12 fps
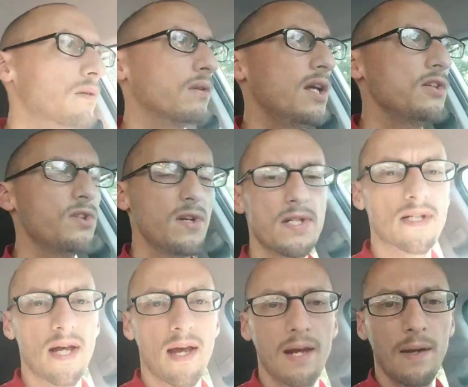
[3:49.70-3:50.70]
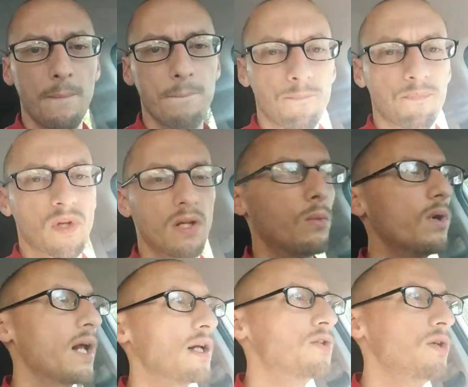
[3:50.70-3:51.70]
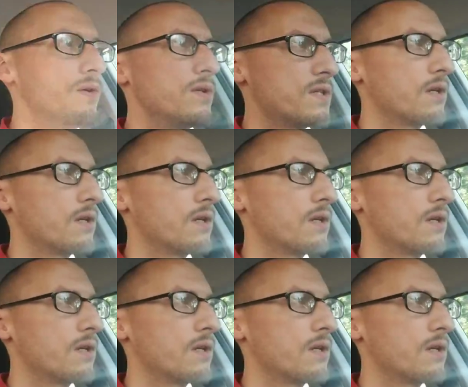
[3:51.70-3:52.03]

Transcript: let's just say the one I choose is